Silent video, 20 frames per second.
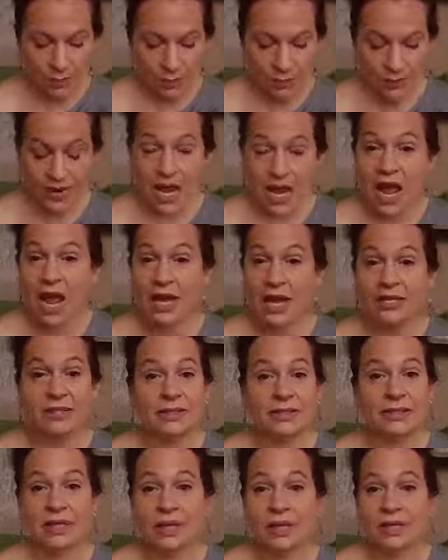but I
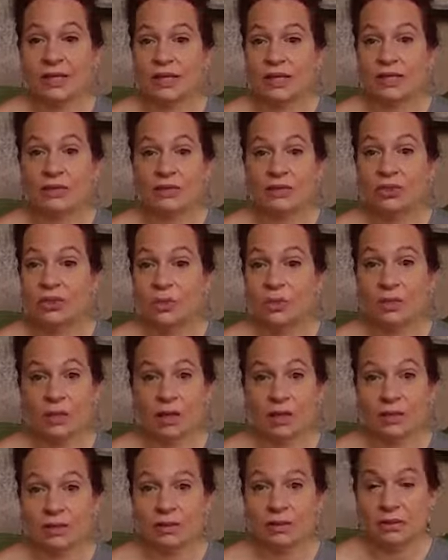decided not to interpret
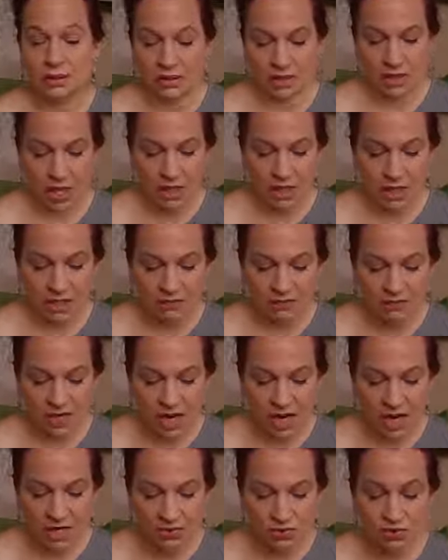it. I didn't even
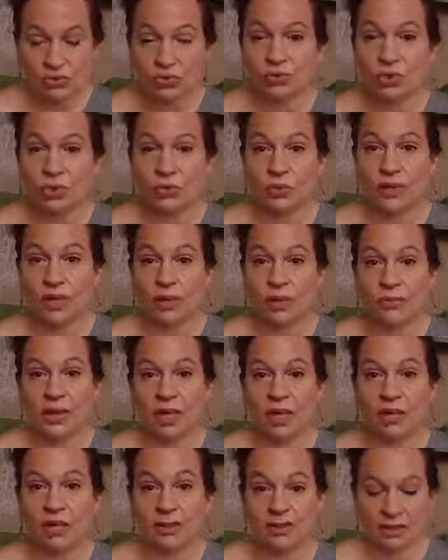ask Lord what it
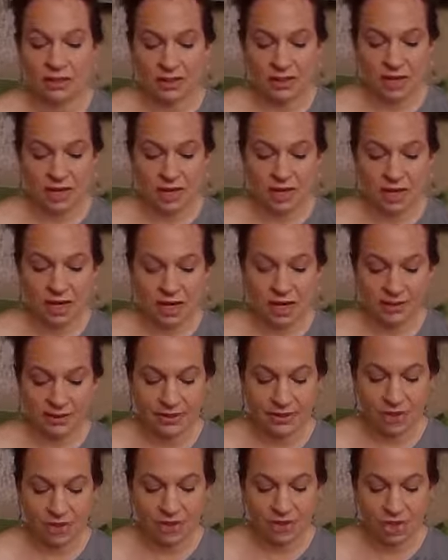meant. I
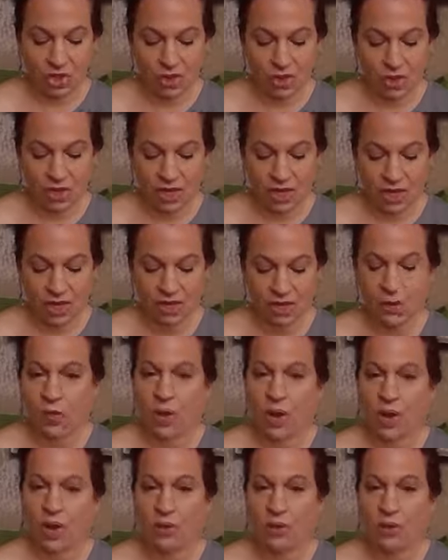said, you know what? Why